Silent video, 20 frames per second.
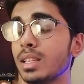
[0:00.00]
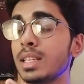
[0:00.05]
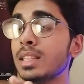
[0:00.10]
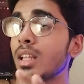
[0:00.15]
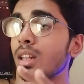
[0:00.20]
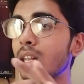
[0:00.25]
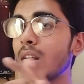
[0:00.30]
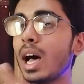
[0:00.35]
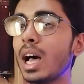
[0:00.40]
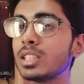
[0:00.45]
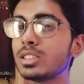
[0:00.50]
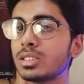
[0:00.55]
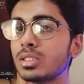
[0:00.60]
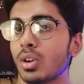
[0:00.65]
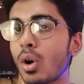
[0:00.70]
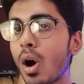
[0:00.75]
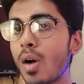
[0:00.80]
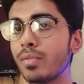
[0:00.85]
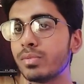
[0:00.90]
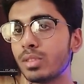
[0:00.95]
In the
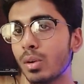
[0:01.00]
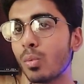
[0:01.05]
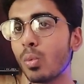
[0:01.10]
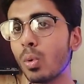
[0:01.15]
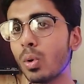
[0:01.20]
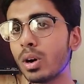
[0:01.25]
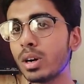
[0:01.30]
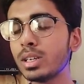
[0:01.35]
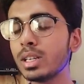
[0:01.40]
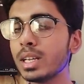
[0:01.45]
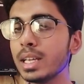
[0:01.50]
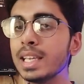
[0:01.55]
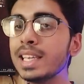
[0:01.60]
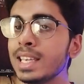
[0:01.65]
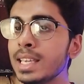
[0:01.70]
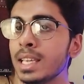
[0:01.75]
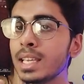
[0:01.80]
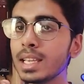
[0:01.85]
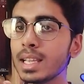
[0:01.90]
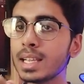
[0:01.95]
last of the word,
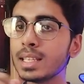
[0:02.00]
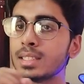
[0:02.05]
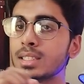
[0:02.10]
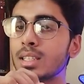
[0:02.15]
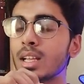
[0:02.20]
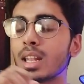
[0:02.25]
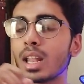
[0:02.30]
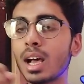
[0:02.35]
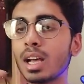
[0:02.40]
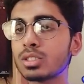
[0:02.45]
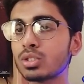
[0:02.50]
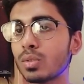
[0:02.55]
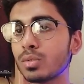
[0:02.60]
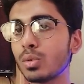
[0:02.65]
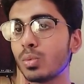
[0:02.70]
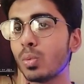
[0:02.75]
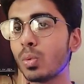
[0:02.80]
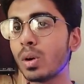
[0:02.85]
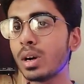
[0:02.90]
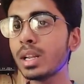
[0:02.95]
E is the last of
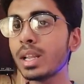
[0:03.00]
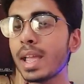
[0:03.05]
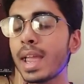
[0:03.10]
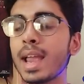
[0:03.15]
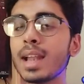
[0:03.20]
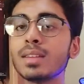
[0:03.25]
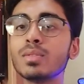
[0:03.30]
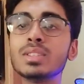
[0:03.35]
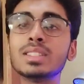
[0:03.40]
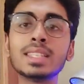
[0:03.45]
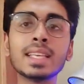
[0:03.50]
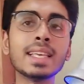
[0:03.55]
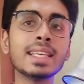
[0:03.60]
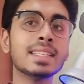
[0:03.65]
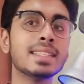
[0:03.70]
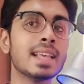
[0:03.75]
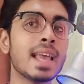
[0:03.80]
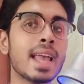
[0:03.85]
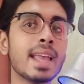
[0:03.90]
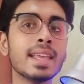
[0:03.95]
the word, and we say
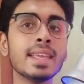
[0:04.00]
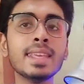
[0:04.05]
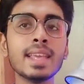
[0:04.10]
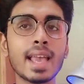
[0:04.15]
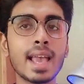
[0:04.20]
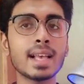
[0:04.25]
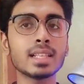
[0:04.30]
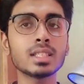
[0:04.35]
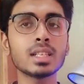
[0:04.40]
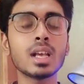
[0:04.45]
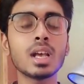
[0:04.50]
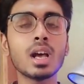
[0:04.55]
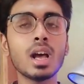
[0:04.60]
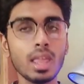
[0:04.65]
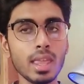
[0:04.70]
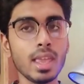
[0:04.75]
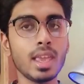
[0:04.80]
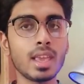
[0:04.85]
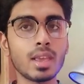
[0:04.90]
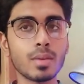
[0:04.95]
E as
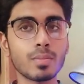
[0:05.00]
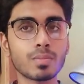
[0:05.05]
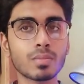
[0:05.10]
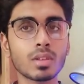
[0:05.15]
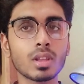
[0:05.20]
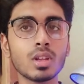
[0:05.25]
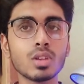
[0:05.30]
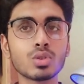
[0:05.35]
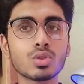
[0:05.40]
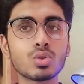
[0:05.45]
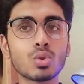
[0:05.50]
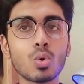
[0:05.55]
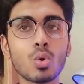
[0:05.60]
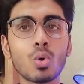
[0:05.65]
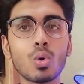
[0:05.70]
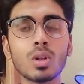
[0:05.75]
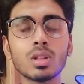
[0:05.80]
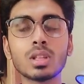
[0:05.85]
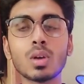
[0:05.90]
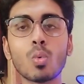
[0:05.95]
A.
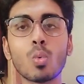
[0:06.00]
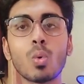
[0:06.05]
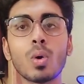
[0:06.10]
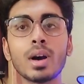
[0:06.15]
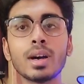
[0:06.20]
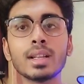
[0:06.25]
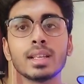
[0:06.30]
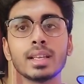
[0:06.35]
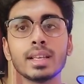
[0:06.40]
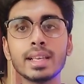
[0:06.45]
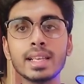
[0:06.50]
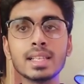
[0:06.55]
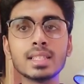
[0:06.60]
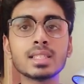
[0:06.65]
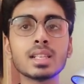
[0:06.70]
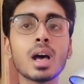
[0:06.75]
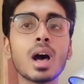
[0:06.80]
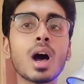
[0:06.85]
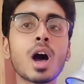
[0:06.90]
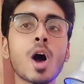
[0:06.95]
So the word
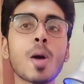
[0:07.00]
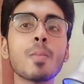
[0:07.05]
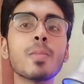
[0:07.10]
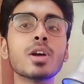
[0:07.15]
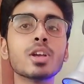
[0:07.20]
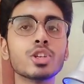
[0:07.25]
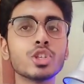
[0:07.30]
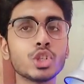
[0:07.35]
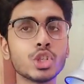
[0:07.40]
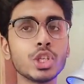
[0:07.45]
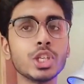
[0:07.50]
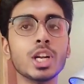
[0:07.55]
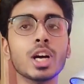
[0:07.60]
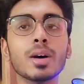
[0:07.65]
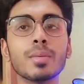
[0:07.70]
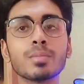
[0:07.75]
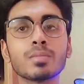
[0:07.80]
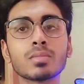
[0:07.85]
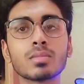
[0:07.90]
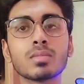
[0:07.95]
is Abschied.
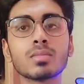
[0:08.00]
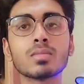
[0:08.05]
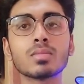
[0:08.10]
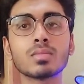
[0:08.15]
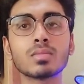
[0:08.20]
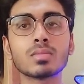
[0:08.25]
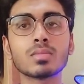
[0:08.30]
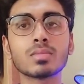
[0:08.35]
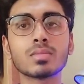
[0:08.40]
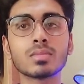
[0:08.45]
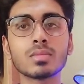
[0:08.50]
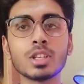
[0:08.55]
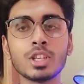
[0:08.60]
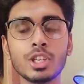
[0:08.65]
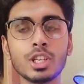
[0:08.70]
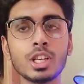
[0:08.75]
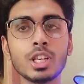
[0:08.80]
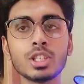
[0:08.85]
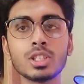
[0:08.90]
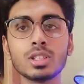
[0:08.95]

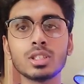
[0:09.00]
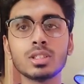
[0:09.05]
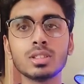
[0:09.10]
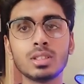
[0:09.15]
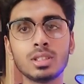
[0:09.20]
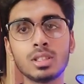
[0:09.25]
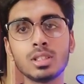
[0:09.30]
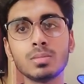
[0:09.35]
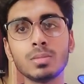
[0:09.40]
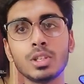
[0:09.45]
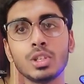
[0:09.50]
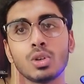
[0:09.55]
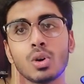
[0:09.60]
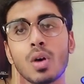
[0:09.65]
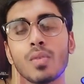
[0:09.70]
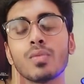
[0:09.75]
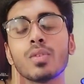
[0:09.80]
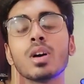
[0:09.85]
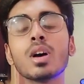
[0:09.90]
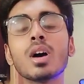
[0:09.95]
In English, this is the meaning
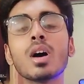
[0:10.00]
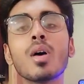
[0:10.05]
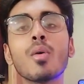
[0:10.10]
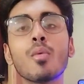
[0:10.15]
of